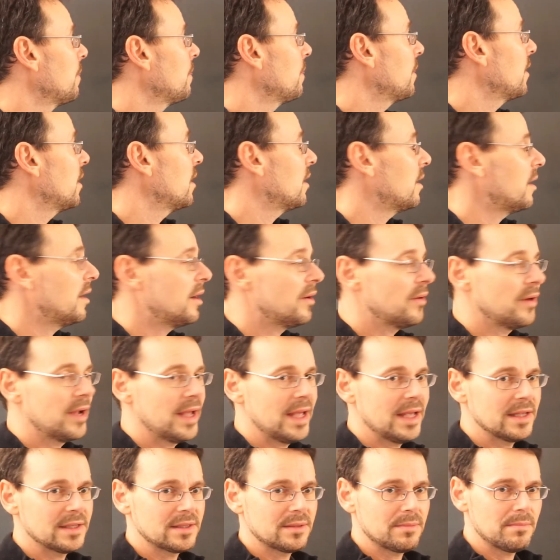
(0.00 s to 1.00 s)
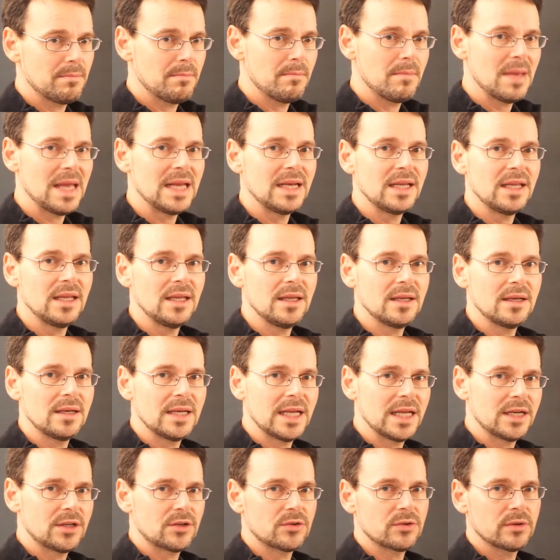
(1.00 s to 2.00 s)
there are as many
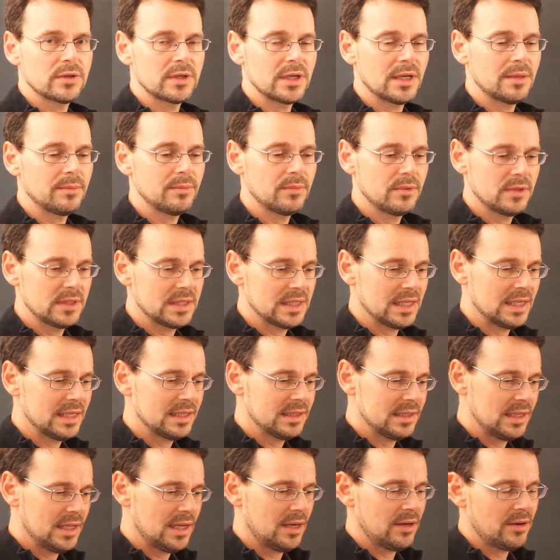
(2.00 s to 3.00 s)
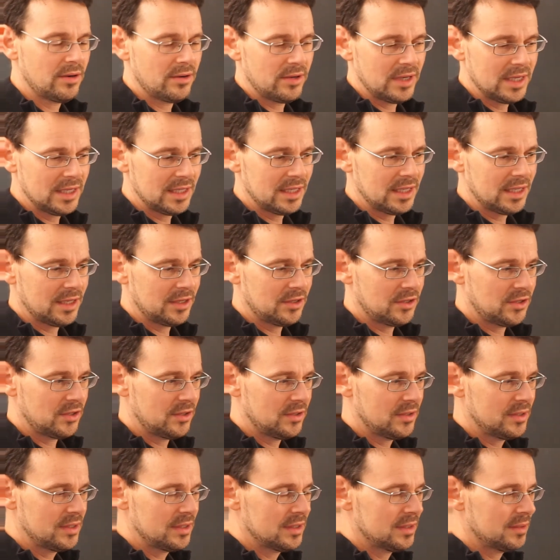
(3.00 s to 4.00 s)
natural numbers as there are
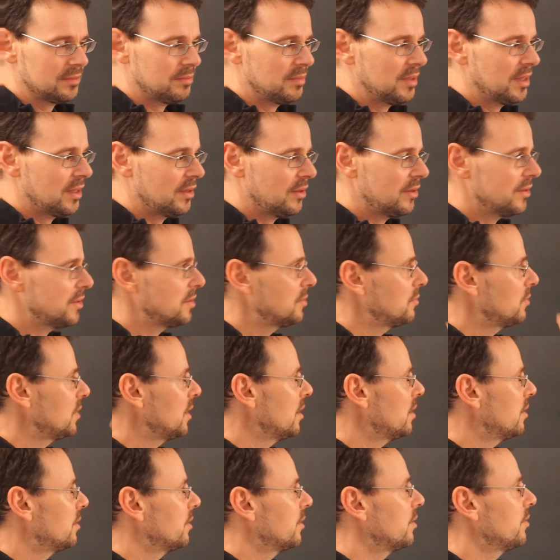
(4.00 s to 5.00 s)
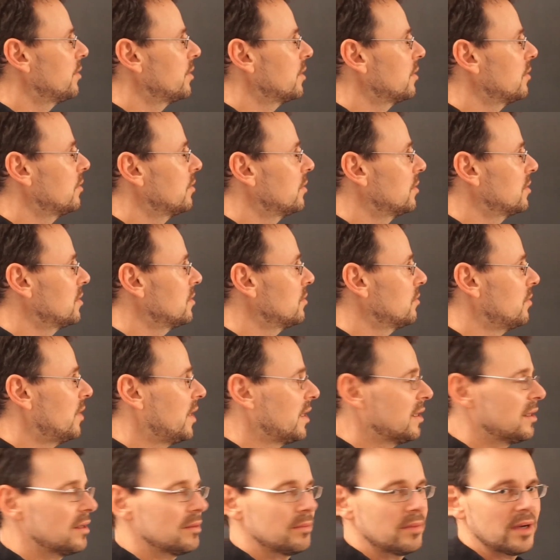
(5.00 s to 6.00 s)
integers, because we are going to
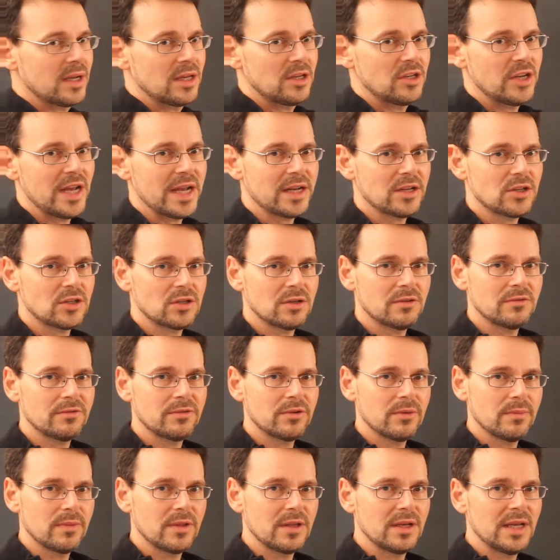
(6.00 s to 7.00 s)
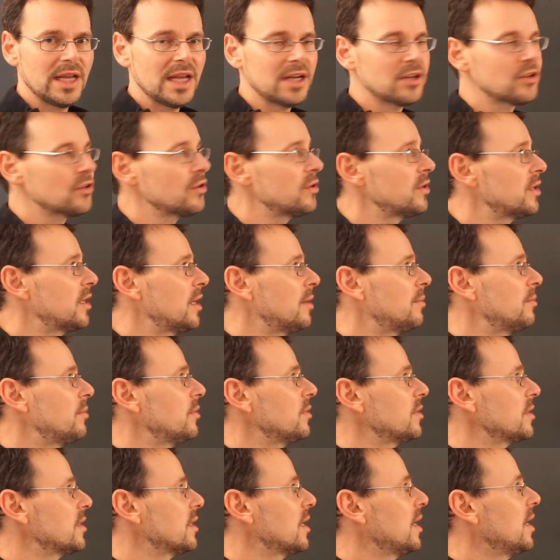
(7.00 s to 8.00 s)
construct a bijection from the natural
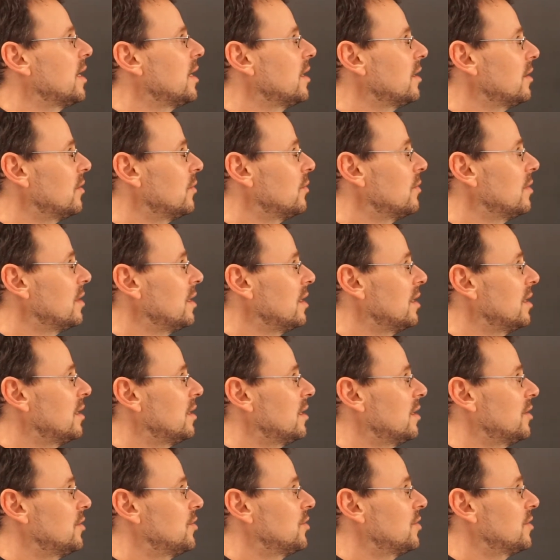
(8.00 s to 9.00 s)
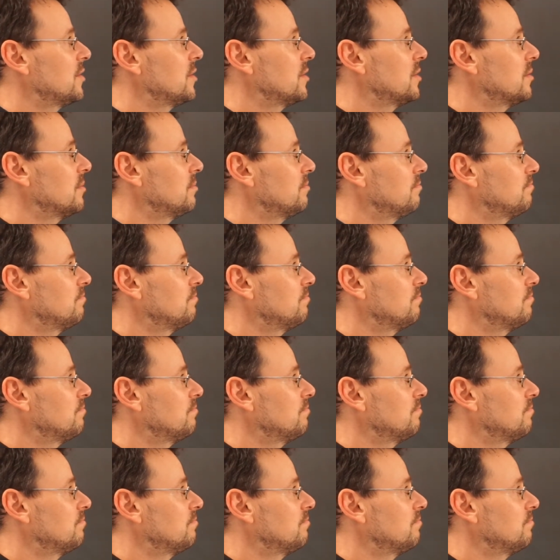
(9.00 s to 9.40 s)
numbers to the integers.